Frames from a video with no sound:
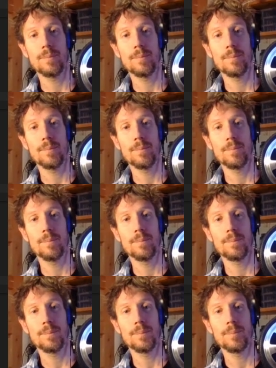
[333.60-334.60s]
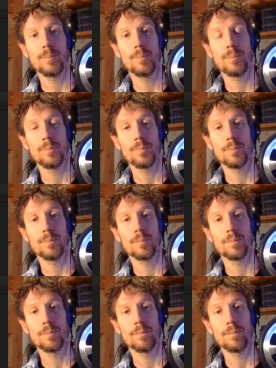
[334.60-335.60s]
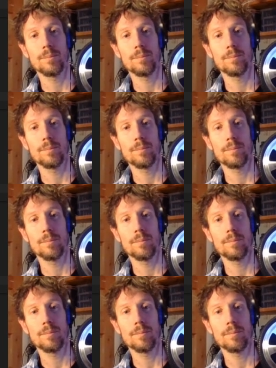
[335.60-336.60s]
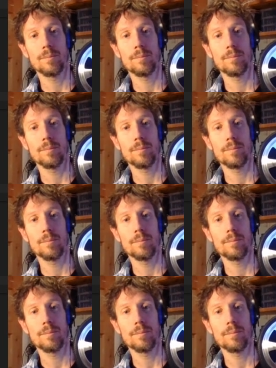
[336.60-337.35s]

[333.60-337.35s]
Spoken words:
(no one is talking)